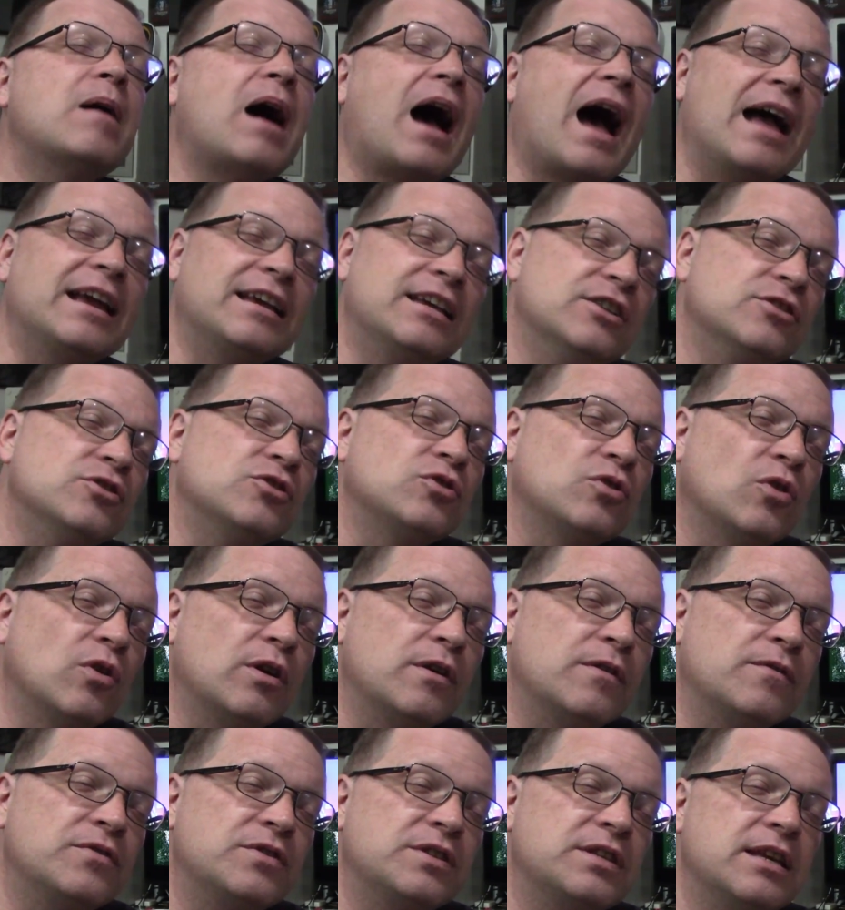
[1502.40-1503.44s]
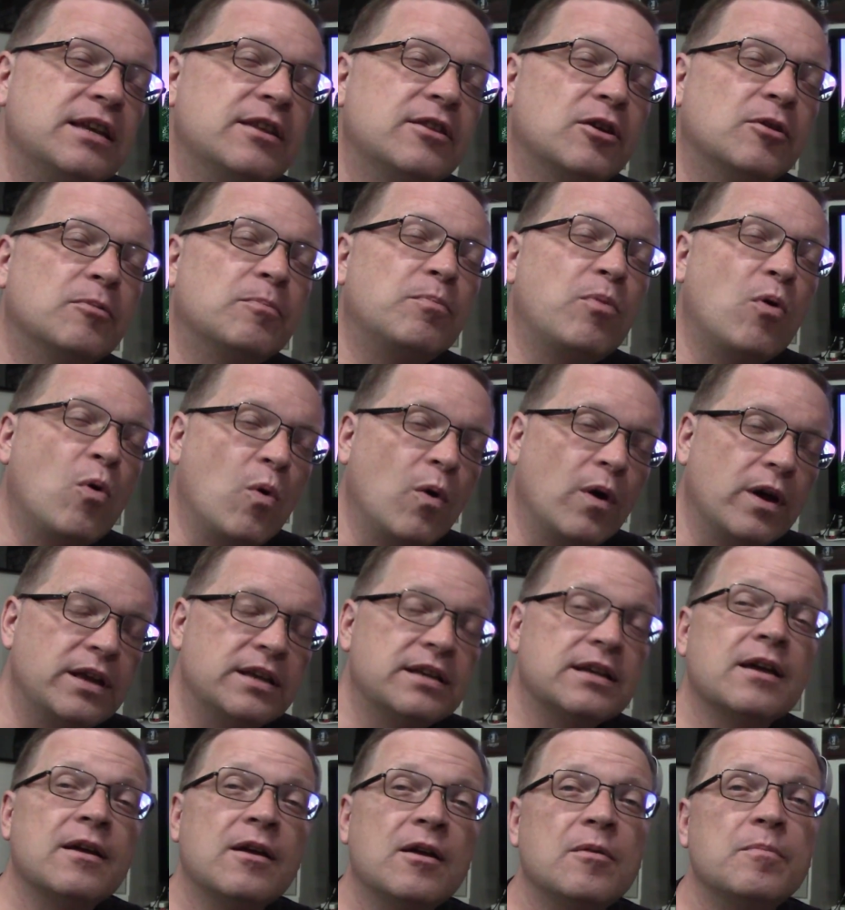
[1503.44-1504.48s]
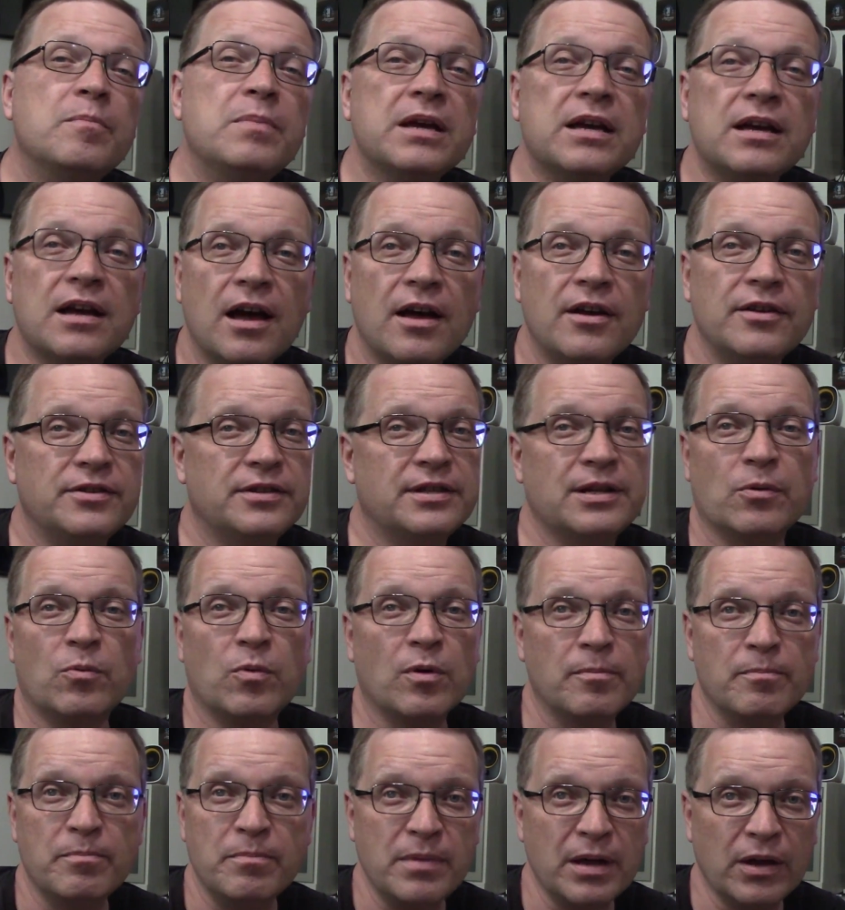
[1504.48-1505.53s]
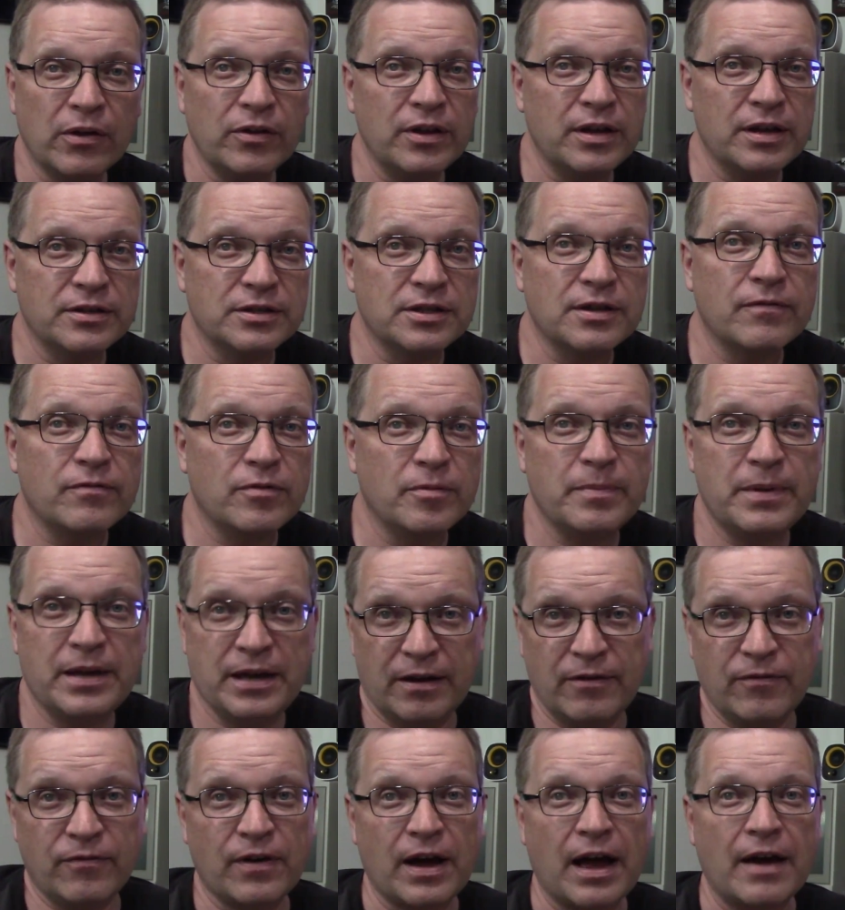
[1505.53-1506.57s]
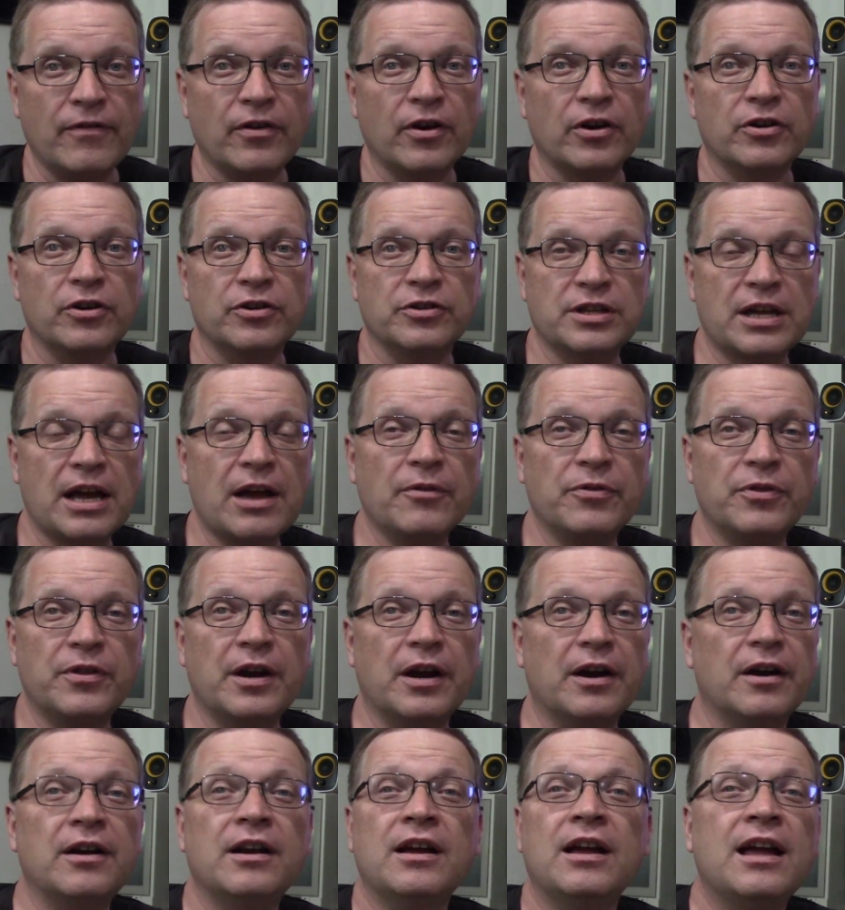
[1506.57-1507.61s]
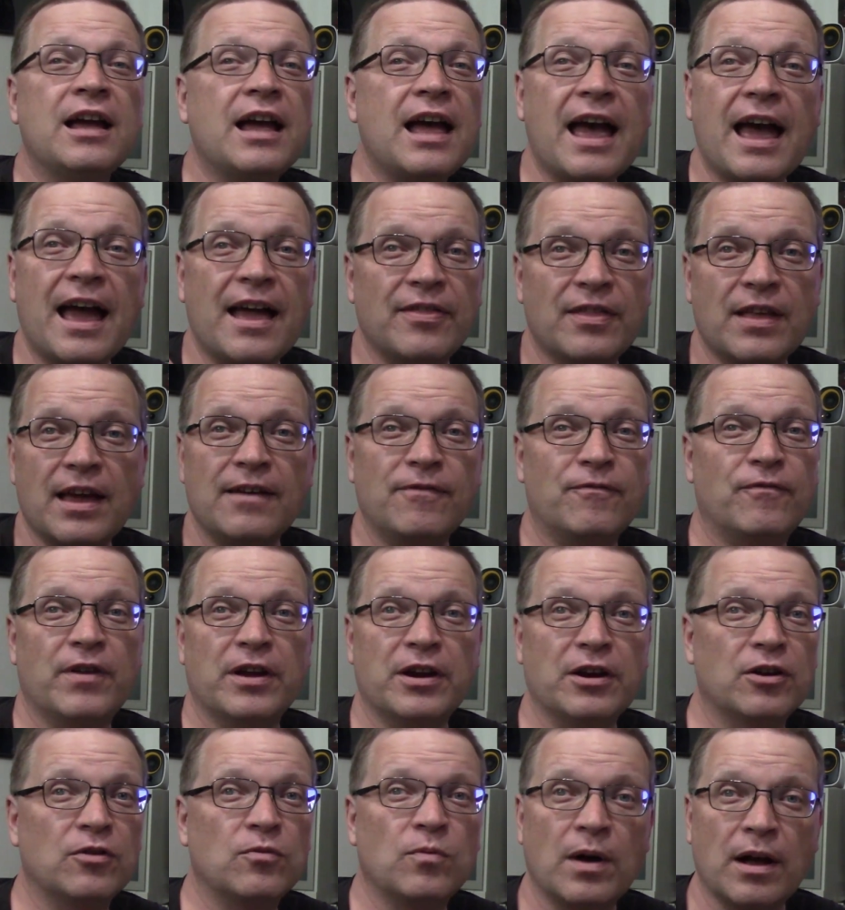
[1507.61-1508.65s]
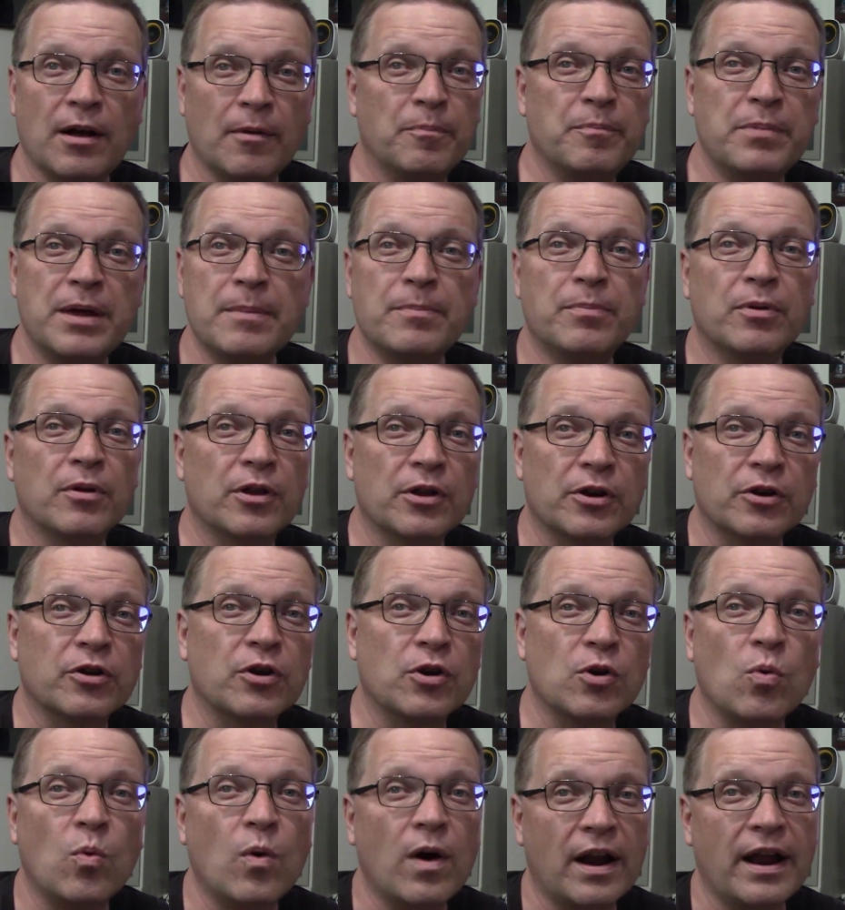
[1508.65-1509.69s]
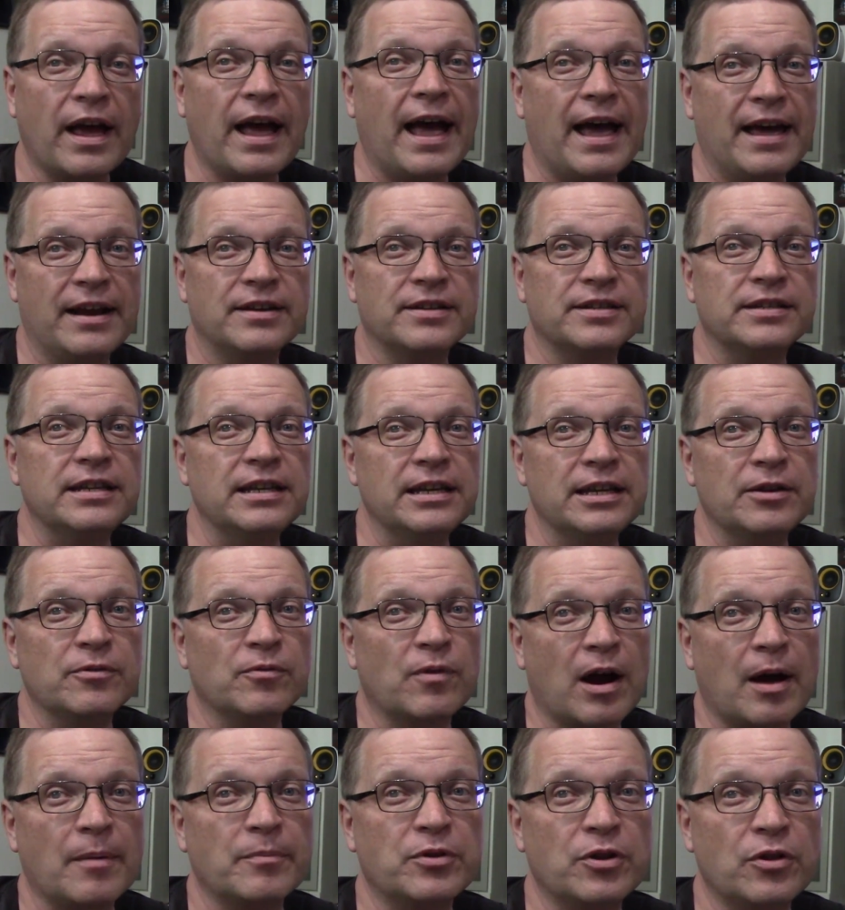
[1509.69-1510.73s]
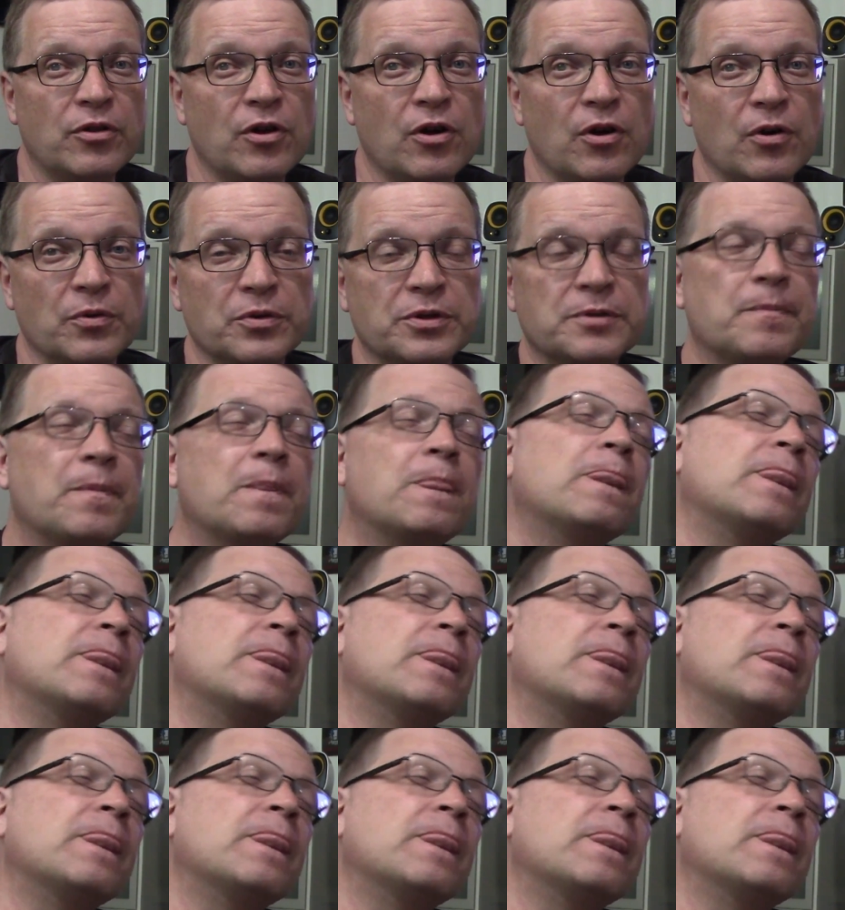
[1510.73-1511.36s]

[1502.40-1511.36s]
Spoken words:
I can sort of see their point, because there were millions of Amiga 500s out there, and they figured, well, people are going to want to add a CD-ROM to those.